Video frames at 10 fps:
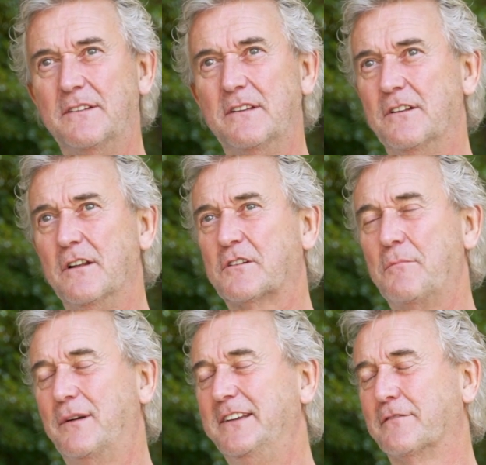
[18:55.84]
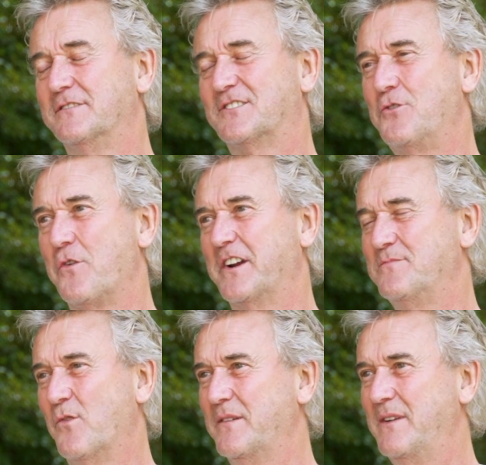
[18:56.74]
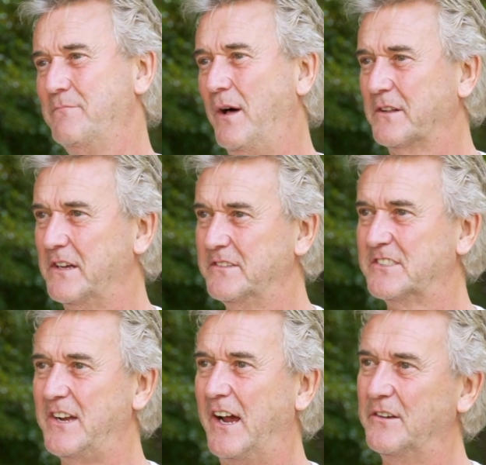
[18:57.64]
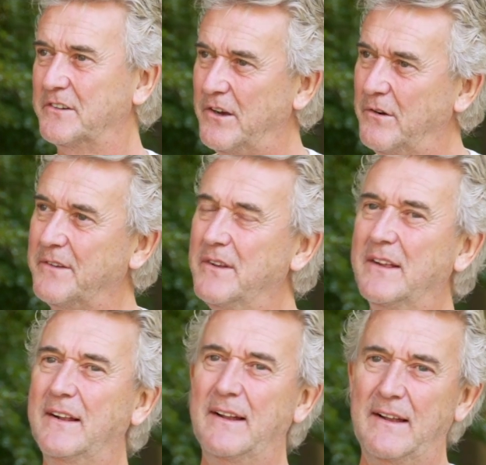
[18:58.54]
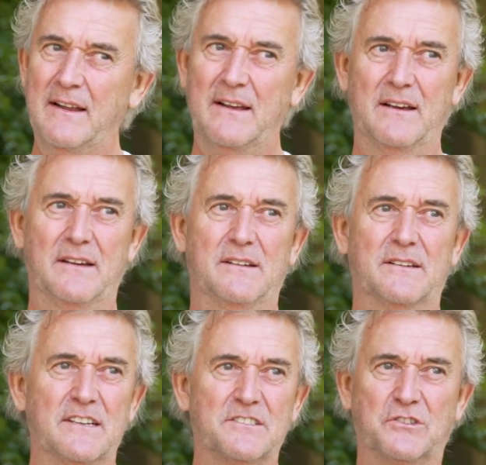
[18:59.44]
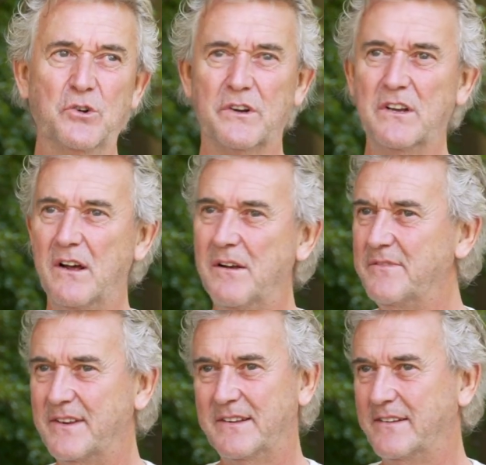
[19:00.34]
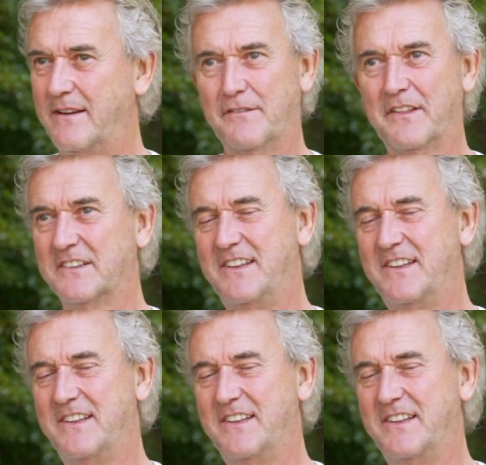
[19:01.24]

another complete different story. It's more in Balkan style, you know, and Kachaturian, everything's